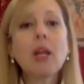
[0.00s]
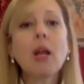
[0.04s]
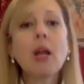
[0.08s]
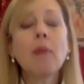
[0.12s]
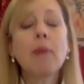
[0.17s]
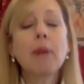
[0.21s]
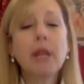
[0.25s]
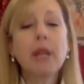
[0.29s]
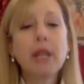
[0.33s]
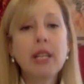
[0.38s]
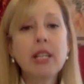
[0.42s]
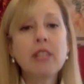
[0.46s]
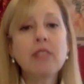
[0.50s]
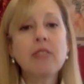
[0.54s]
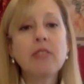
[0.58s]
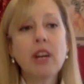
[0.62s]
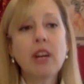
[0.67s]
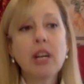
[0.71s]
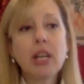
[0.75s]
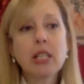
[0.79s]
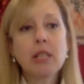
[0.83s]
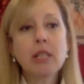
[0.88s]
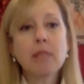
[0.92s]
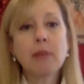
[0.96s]
but it is
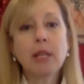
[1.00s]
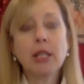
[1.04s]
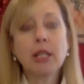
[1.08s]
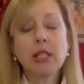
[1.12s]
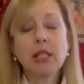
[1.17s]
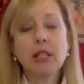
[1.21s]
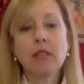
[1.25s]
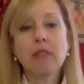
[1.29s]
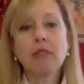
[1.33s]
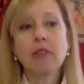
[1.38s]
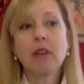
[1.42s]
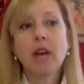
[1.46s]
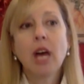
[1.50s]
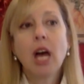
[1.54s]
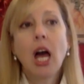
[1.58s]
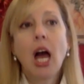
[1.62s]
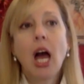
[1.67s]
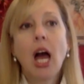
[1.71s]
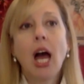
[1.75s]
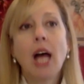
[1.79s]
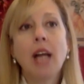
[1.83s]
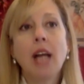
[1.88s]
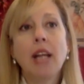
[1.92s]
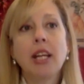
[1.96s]
very expensive.
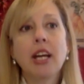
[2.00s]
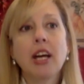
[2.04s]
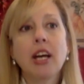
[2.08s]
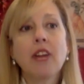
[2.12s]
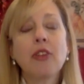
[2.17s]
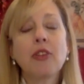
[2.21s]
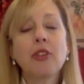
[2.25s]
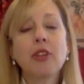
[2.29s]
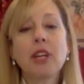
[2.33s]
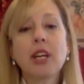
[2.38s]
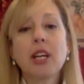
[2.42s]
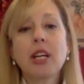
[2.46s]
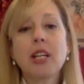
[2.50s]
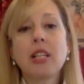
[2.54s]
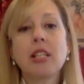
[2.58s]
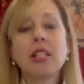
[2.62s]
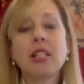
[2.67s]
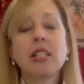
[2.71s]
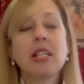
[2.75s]
And the other thing is